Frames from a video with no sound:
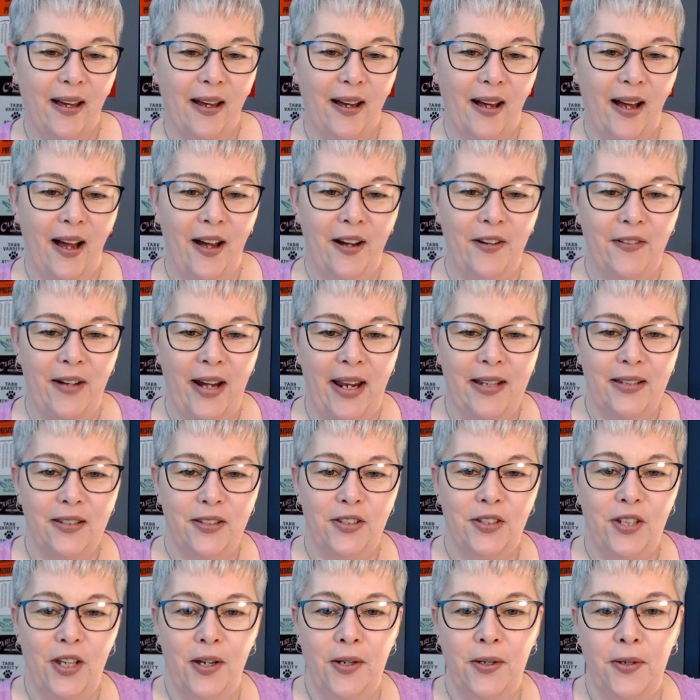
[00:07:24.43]
All right,
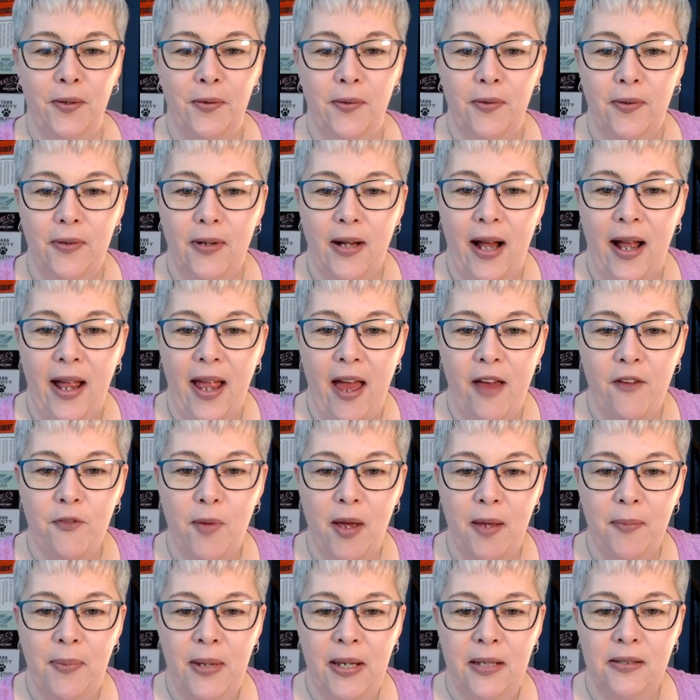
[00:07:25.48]
so I have my
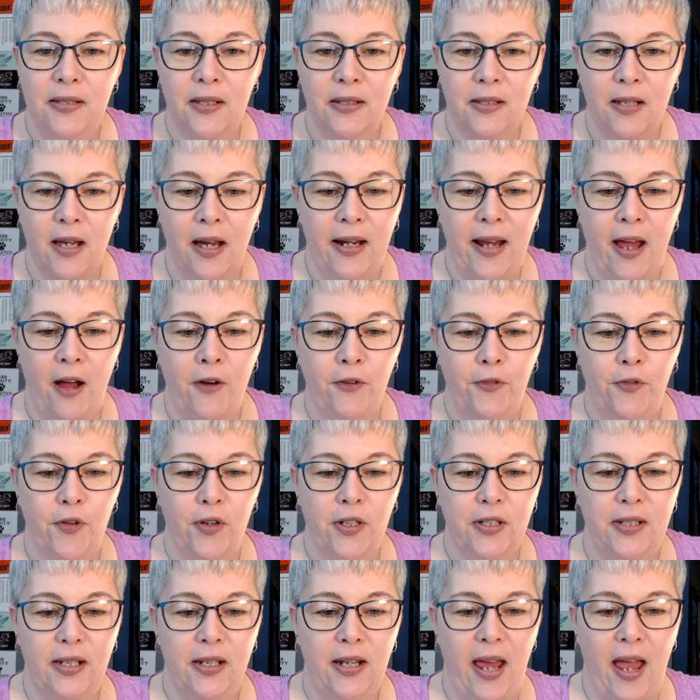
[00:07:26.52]
pieces cut out for
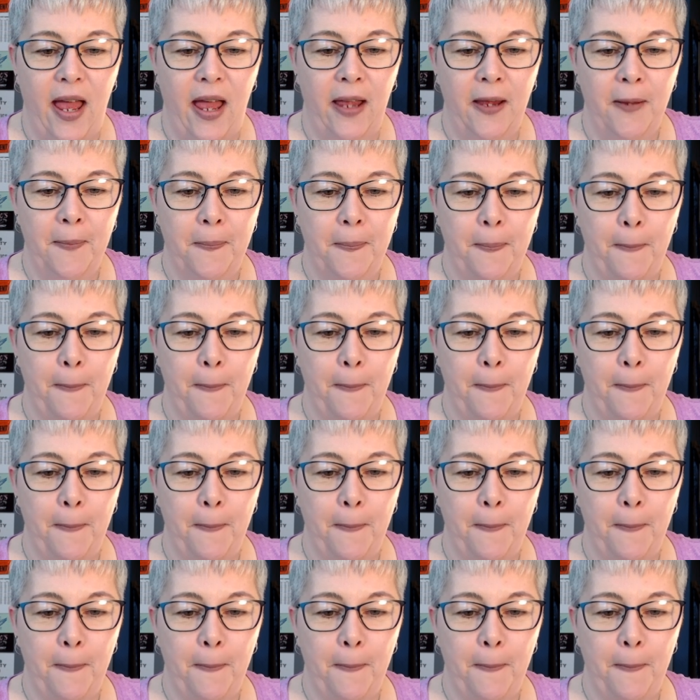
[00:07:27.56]
today.